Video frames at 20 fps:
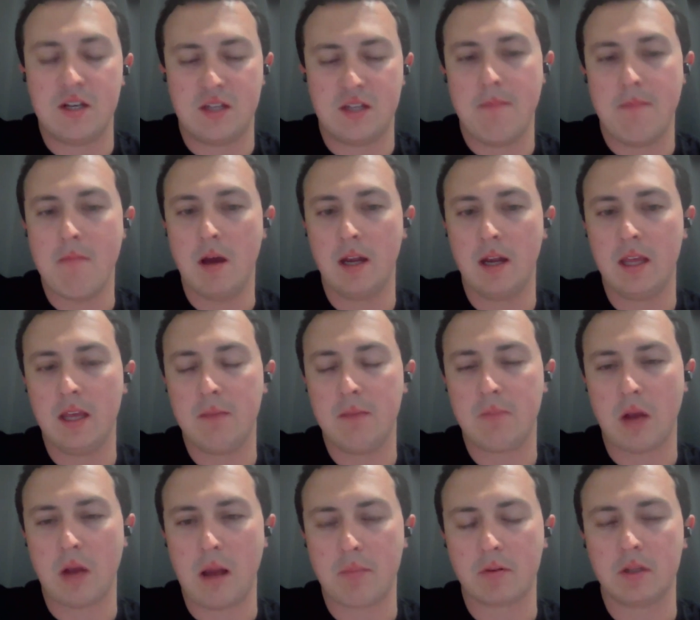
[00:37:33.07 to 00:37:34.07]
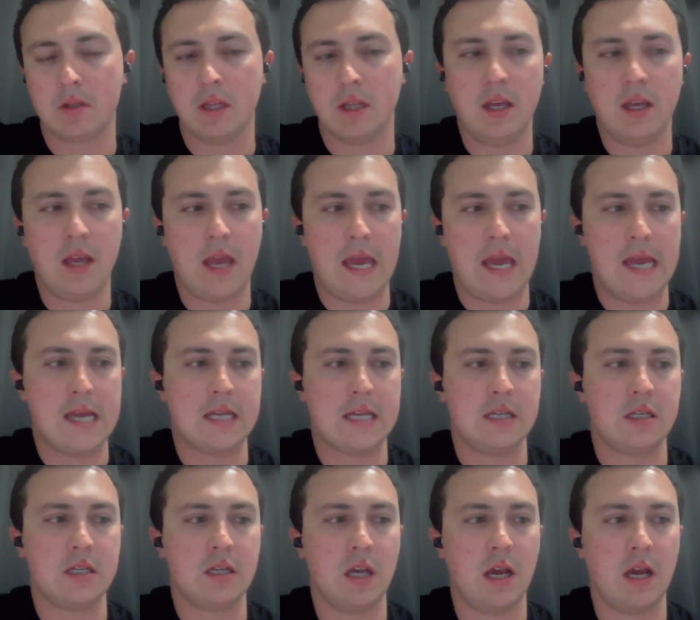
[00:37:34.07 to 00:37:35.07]
money properly,
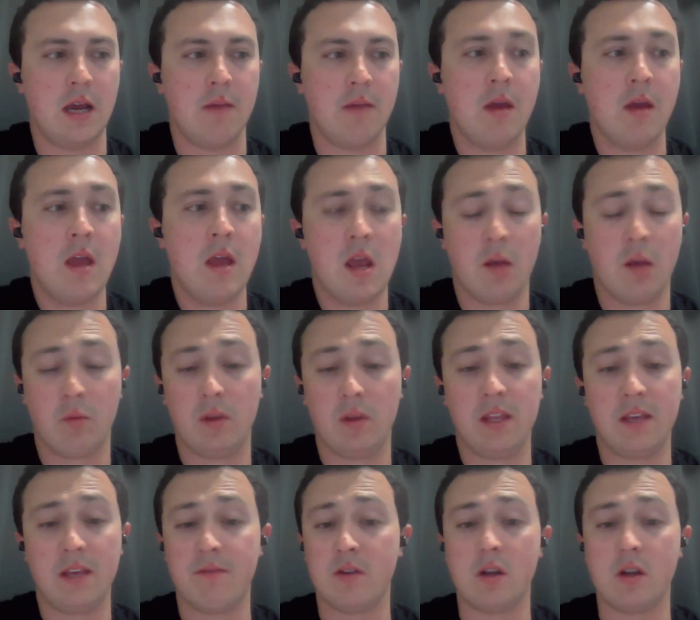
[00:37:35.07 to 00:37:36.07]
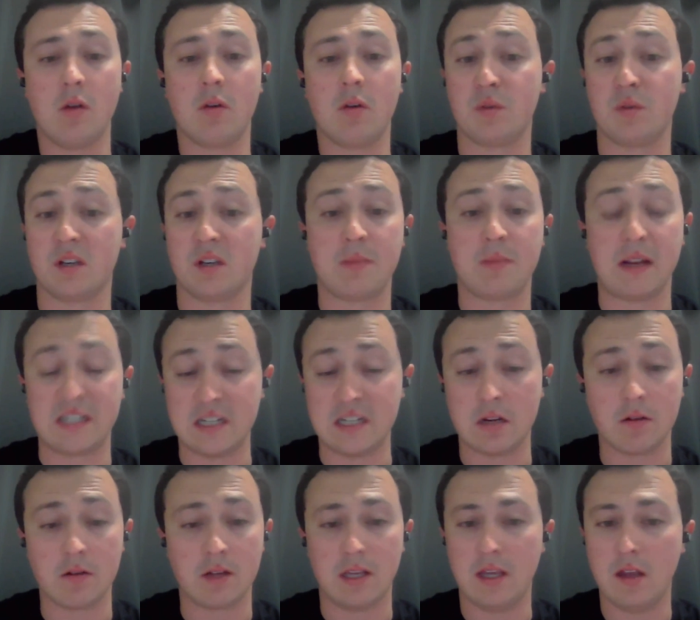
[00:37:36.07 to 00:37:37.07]
and really even know what to expect
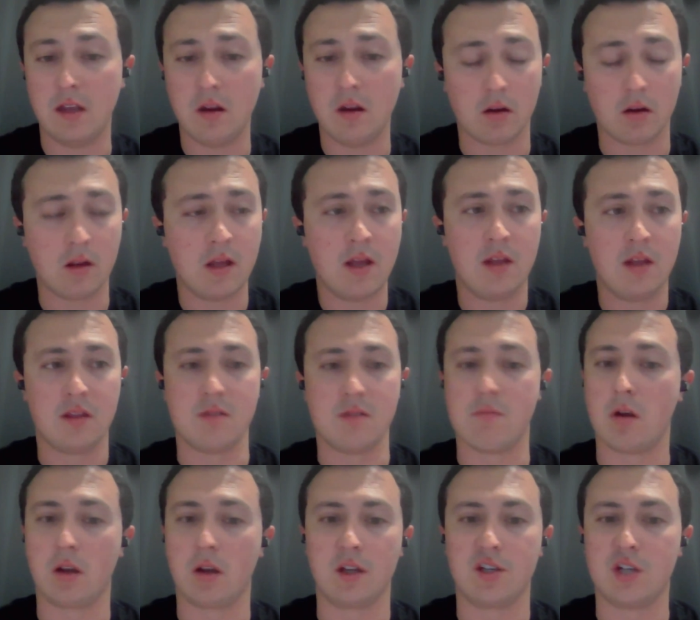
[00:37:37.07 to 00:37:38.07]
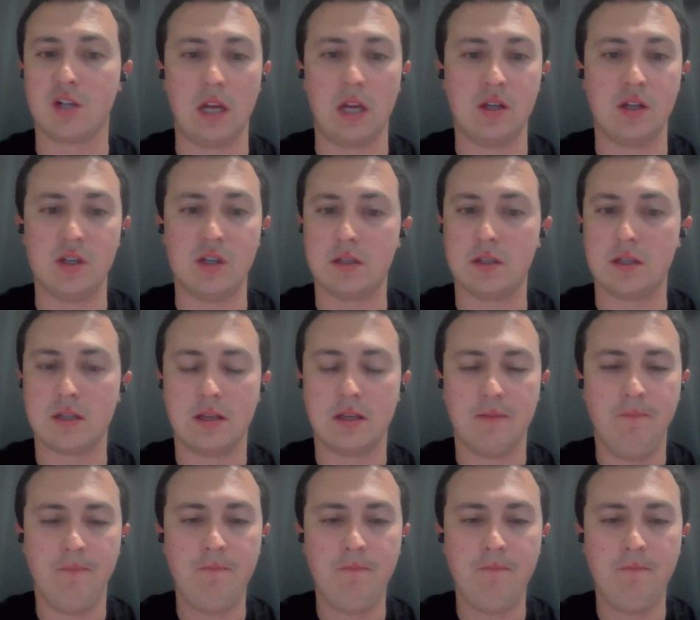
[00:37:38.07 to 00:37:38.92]
year to year. The market changes.